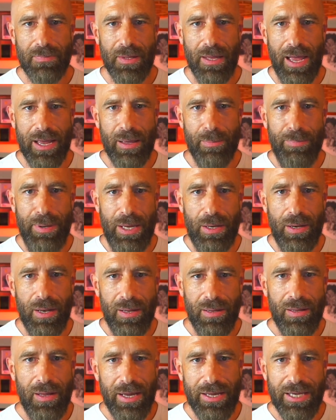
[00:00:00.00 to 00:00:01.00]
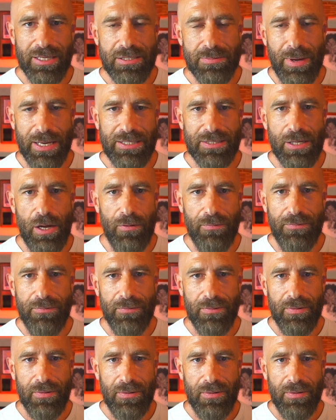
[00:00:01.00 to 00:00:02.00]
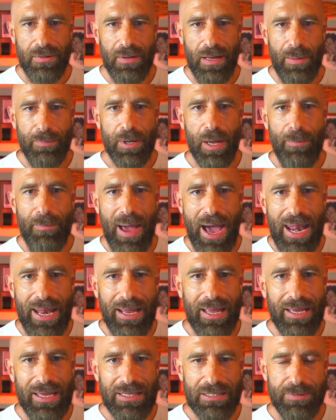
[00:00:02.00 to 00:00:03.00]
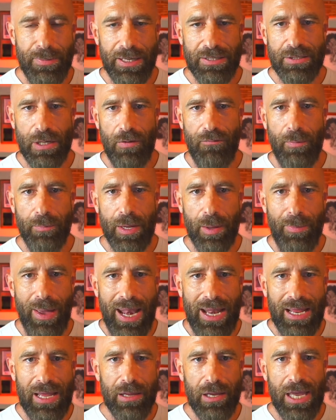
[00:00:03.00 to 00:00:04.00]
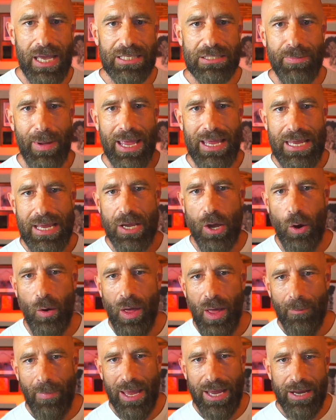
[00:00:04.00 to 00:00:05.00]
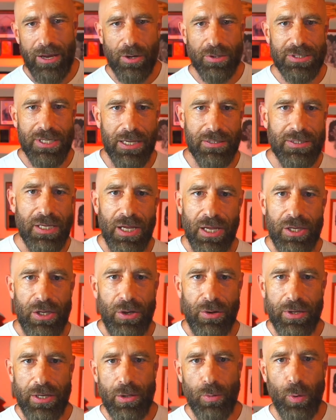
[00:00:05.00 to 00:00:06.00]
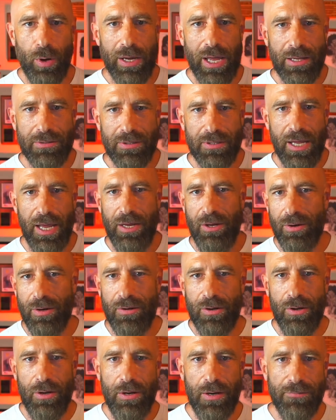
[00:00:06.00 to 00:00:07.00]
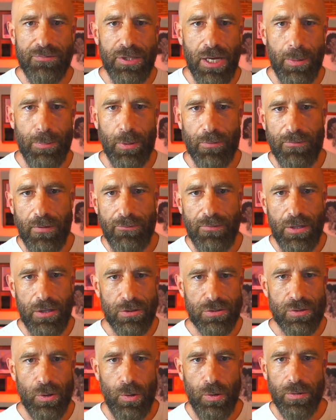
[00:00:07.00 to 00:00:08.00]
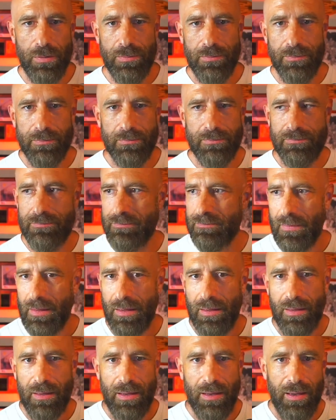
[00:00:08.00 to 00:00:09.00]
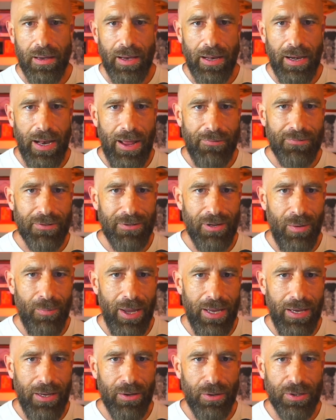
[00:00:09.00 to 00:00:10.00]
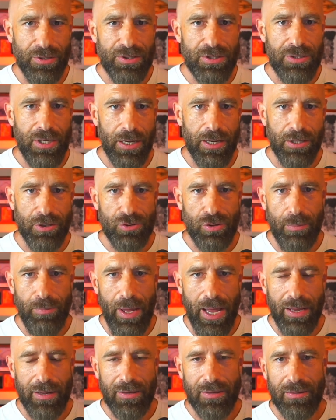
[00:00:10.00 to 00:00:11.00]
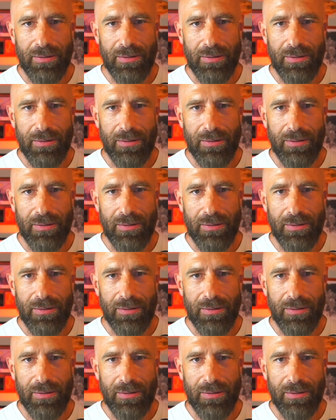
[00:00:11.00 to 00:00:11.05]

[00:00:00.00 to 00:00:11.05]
I compete against myself. I'm combating against myself. I'm combating against my ego. My ego says, you don't need to work out today. You're in good enough shape. You're 50 years old. And I have to tell my ego to suck it, Trebek.